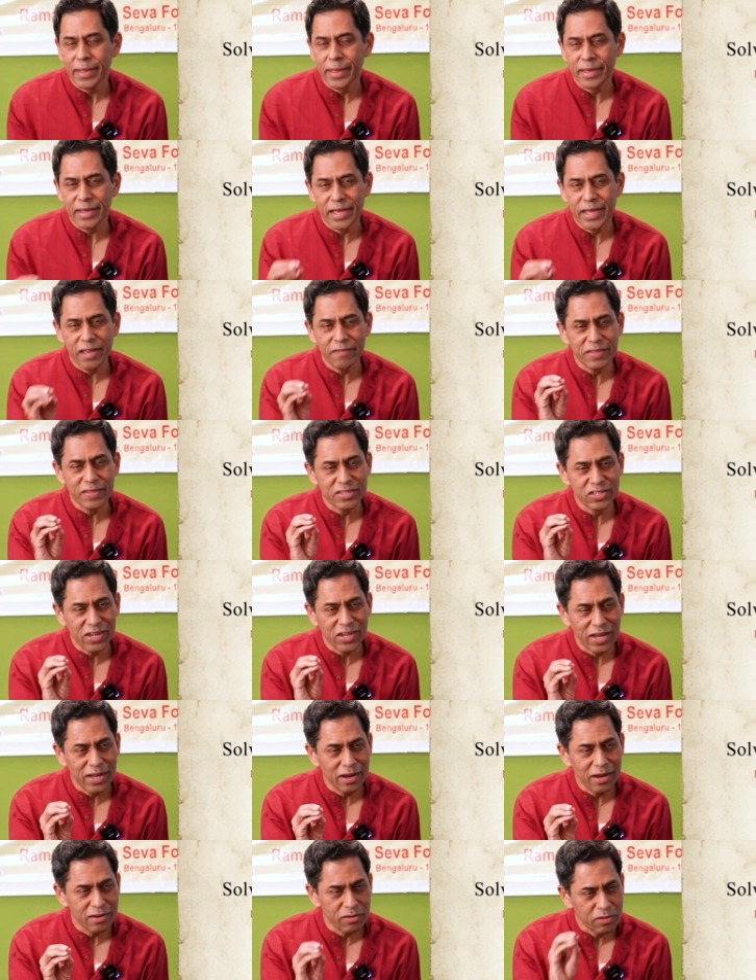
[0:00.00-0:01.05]
he gave the
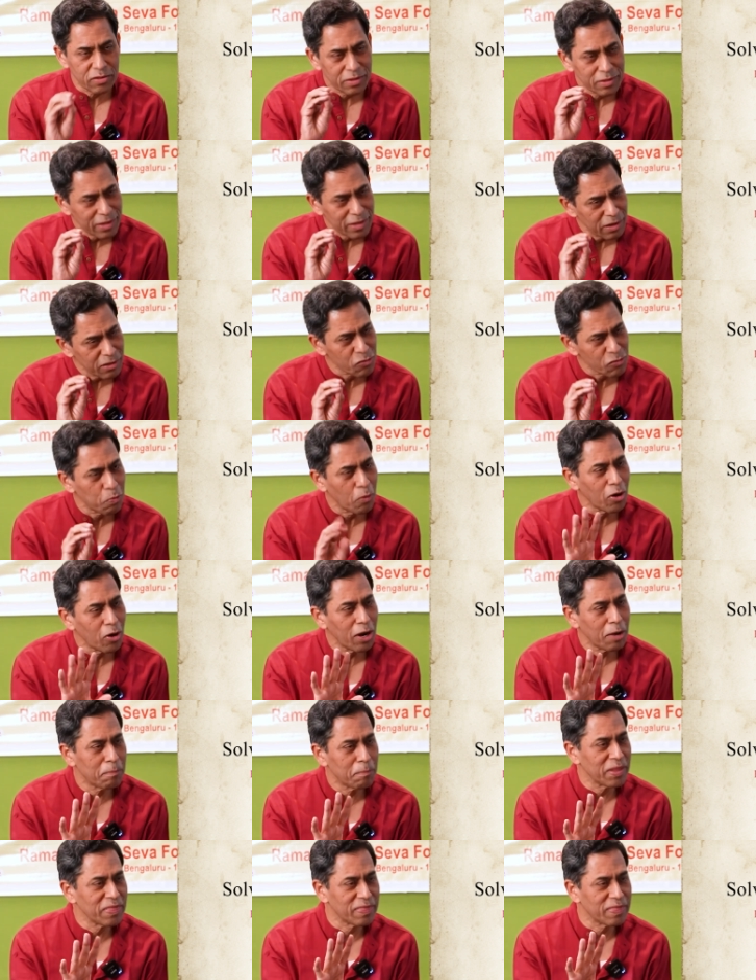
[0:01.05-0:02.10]
child a small
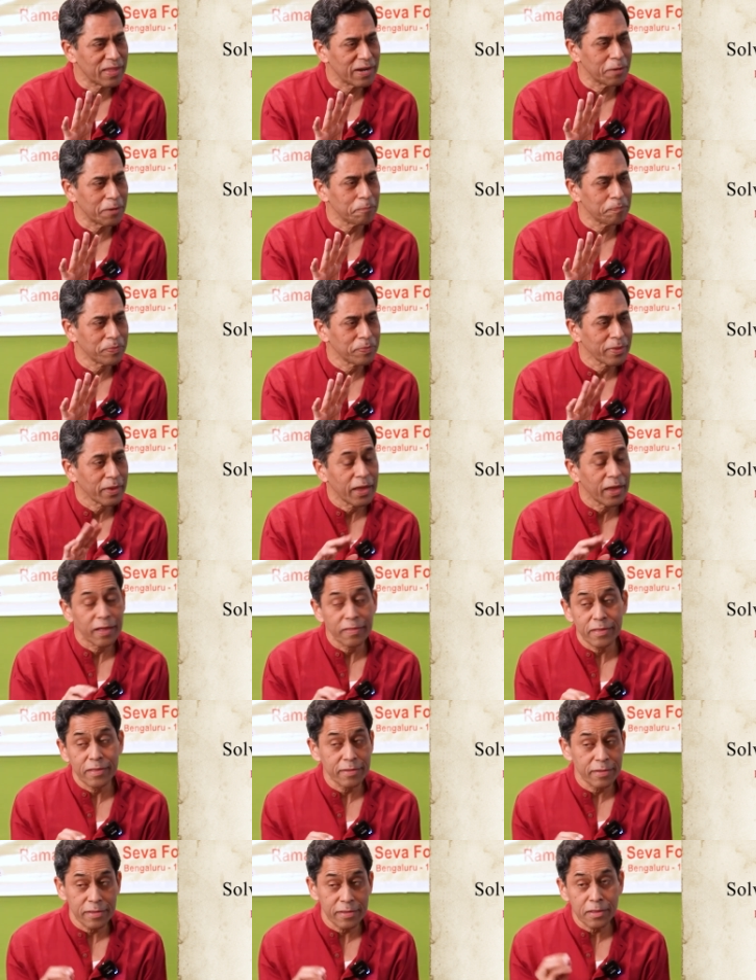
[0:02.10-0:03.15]
mantra. And
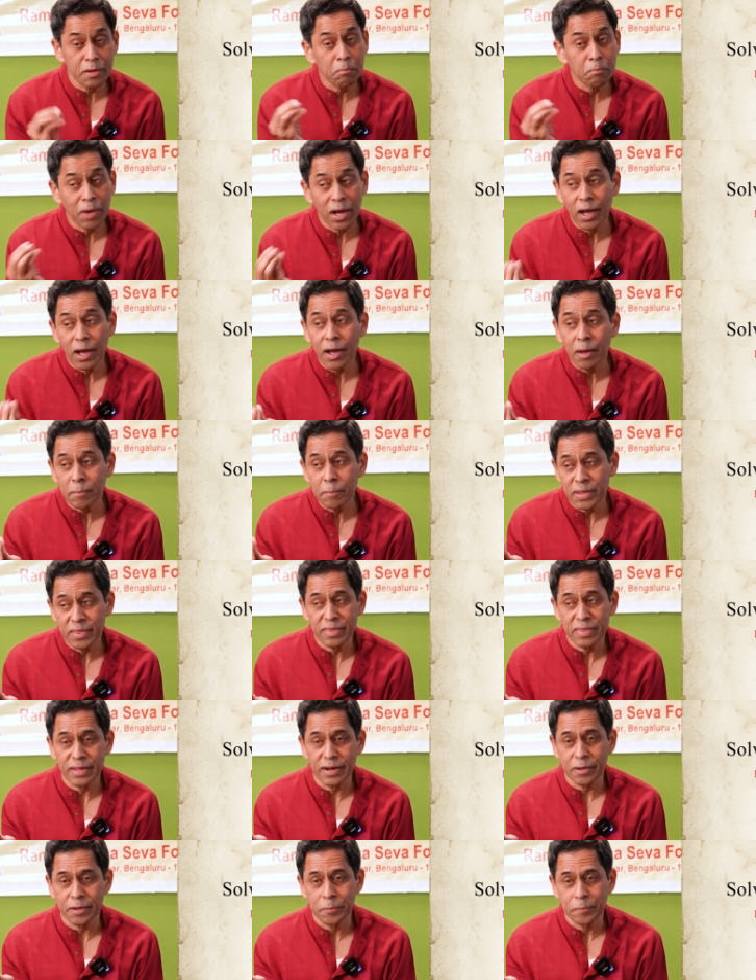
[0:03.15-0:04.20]
this is a Maha
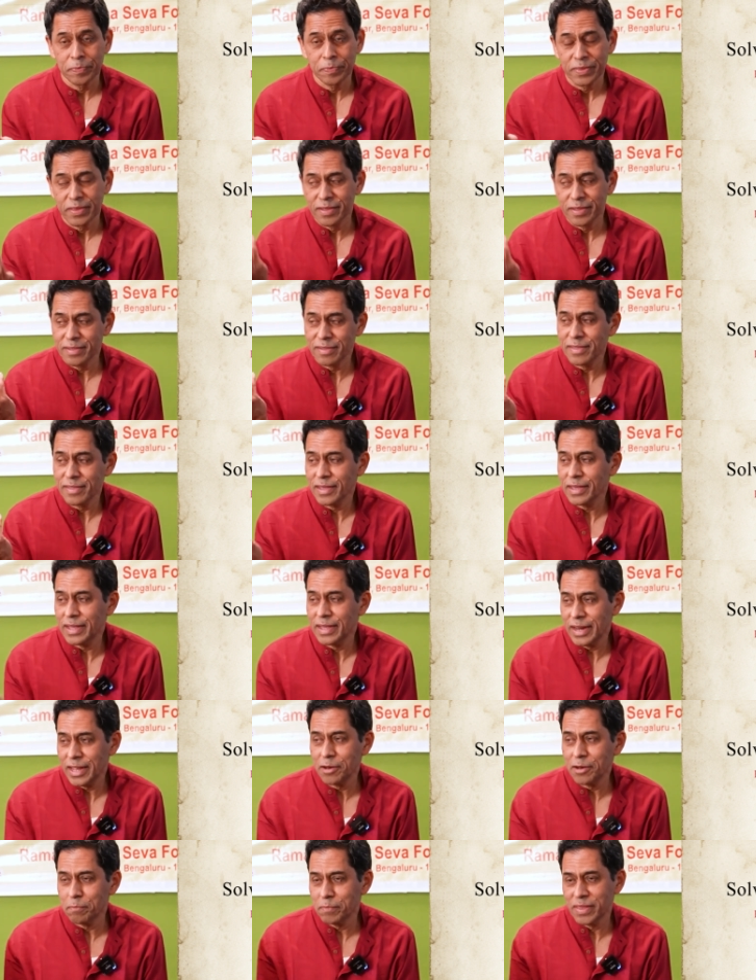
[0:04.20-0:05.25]
Mantra. This is a
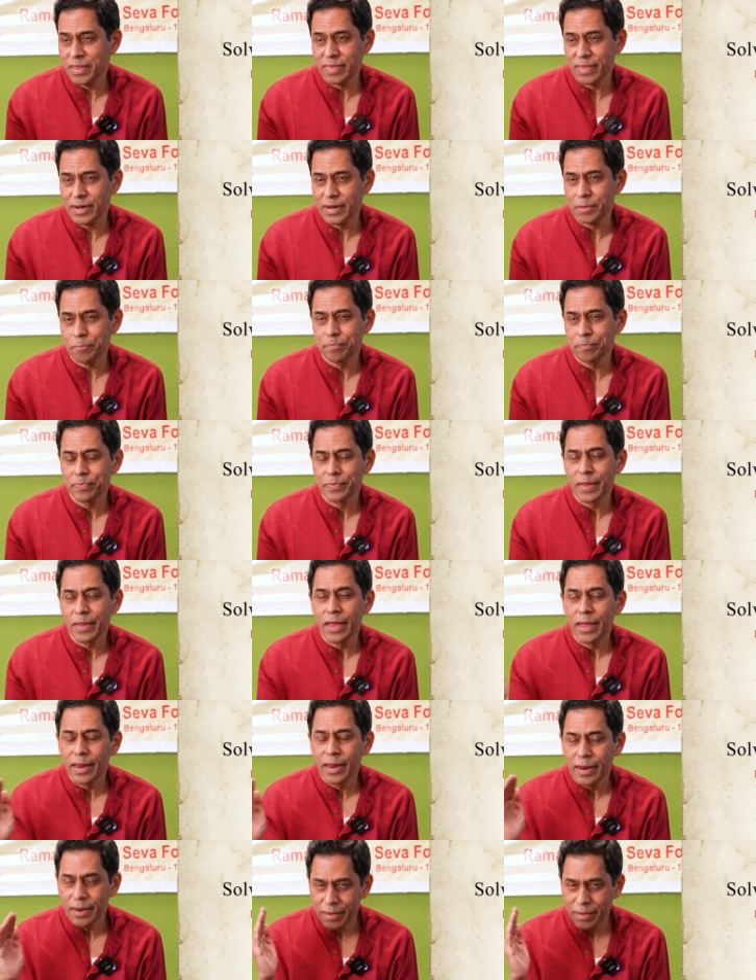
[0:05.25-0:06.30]
great mantra.
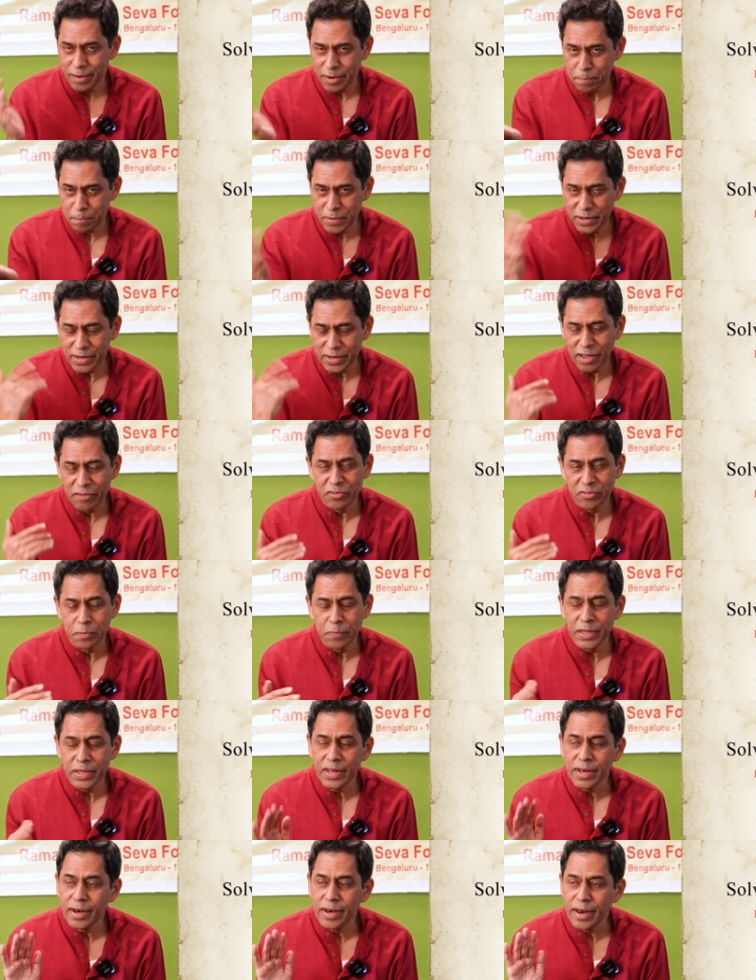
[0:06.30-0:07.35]
Repeat after
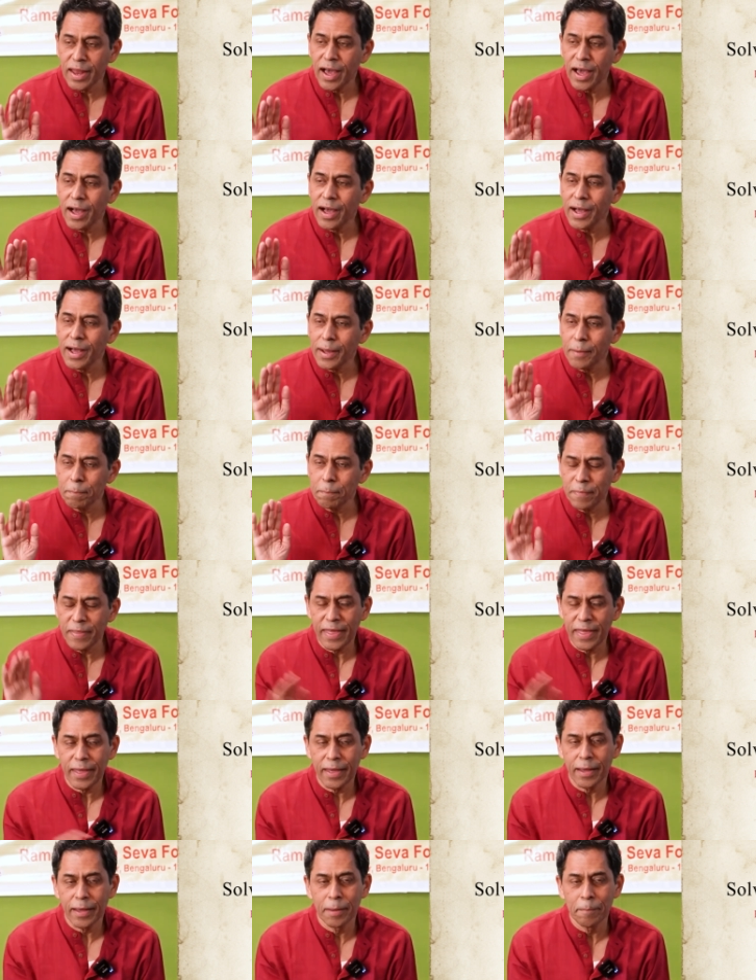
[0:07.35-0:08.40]
me. Naham
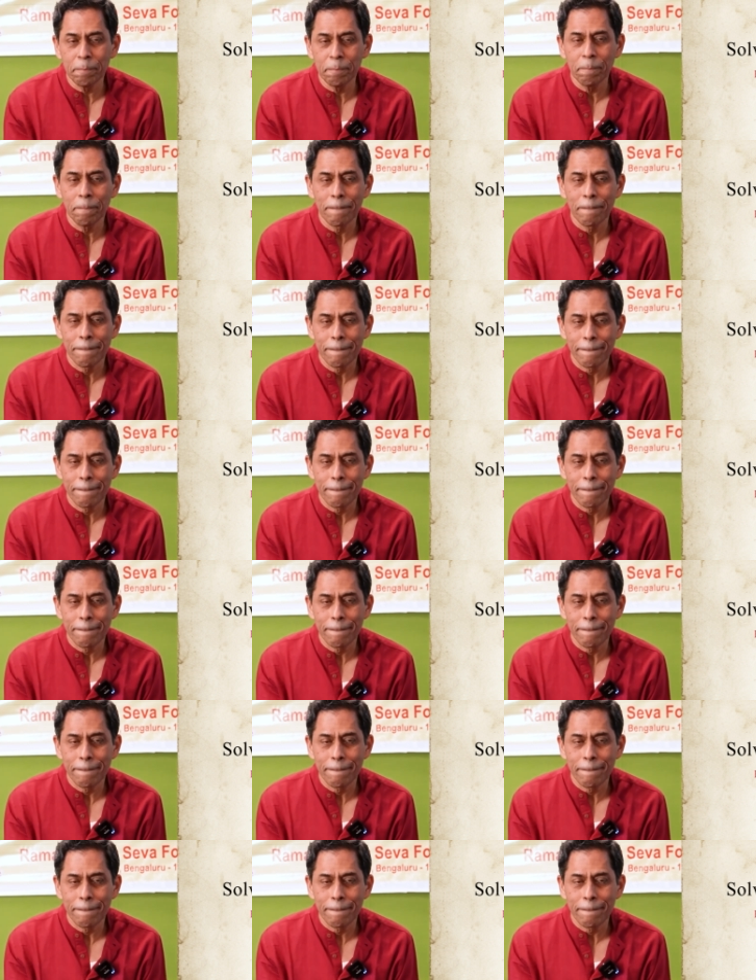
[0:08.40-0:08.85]
Deham.